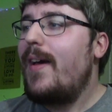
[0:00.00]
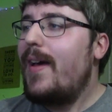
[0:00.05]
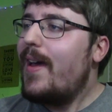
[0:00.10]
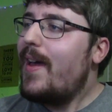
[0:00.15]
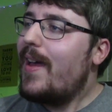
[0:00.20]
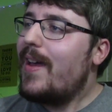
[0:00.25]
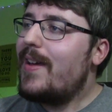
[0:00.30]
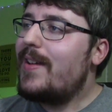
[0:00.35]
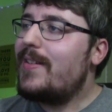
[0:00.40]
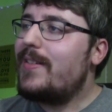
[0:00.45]

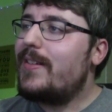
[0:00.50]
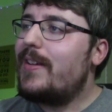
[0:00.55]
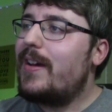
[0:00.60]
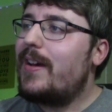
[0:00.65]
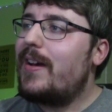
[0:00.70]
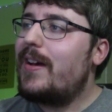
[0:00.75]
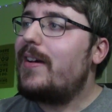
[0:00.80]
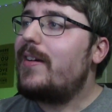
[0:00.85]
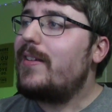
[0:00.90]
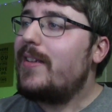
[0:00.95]
And
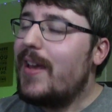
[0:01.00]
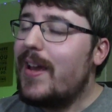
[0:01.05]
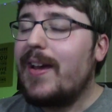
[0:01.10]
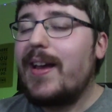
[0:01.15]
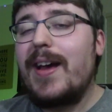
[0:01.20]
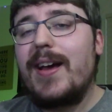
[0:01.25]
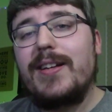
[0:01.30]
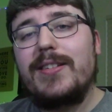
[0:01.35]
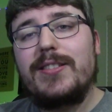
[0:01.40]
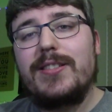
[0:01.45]
yeah,
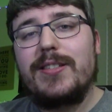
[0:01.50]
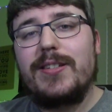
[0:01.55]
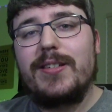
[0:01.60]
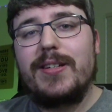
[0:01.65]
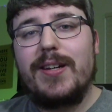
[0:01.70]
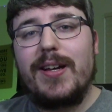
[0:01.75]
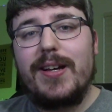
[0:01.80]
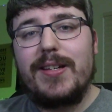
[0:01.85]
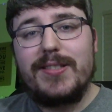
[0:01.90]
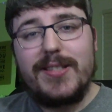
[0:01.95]
guys,
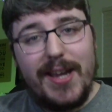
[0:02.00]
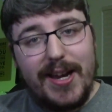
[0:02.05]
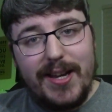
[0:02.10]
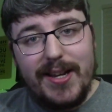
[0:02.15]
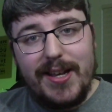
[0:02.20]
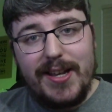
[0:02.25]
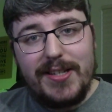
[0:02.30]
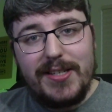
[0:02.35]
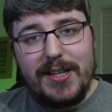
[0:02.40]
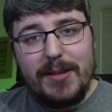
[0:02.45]
take it
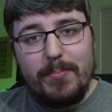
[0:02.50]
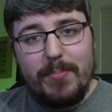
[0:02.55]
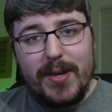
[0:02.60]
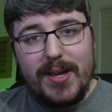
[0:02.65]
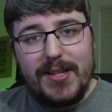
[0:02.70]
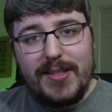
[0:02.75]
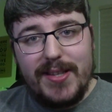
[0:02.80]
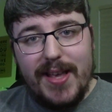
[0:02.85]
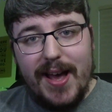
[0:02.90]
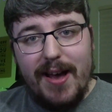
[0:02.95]
easy.
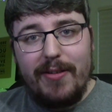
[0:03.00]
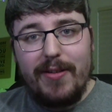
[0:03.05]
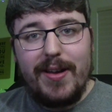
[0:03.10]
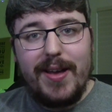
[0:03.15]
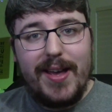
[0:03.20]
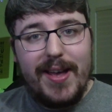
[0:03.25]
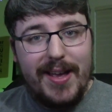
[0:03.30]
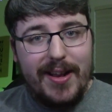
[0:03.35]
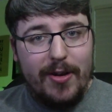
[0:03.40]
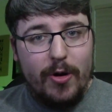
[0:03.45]
Peace out,
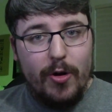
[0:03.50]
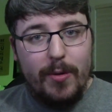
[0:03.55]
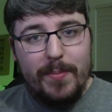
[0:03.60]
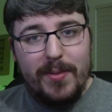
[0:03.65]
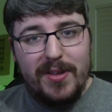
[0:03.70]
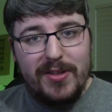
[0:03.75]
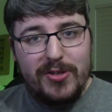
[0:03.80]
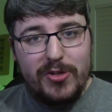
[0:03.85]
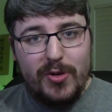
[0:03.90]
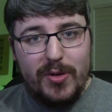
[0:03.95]
and I hope
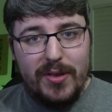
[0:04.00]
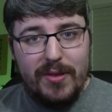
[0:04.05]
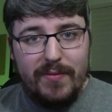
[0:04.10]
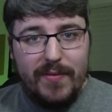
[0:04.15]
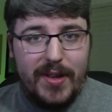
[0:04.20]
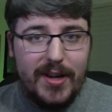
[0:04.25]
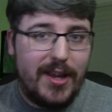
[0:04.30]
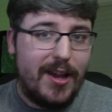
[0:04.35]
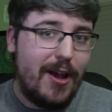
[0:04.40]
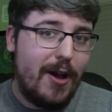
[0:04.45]
you enjoyed the
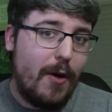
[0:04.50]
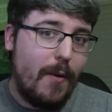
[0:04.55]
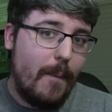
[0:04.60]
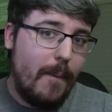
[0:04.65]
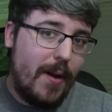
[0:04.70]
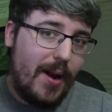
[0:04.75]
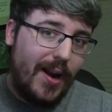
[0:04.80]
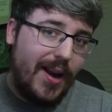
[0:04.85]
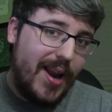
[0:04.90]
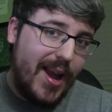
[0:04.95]
video.
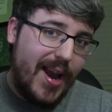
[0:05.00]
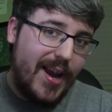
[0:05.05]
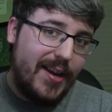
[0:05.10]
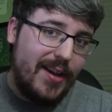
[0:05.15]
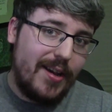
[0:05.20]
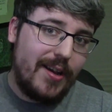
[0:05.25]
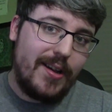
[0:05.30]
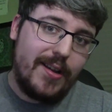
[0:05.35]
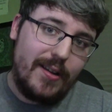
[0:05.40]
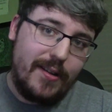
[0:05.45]
Later.